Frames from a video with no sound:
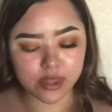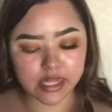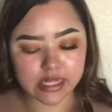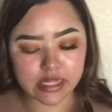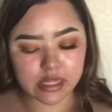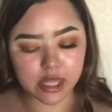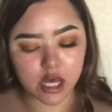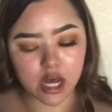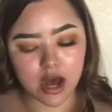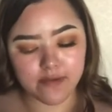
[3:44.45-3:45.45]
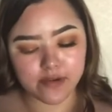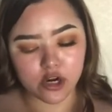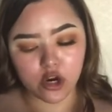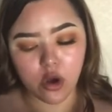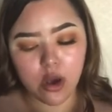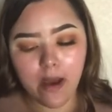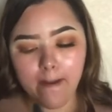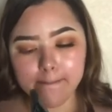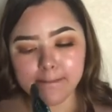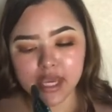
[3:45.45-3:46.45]
This is the CoverGirl
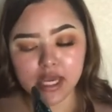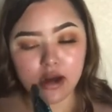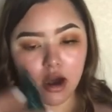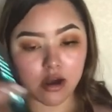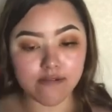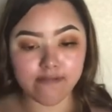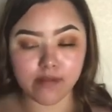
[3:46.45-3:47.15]
Peacock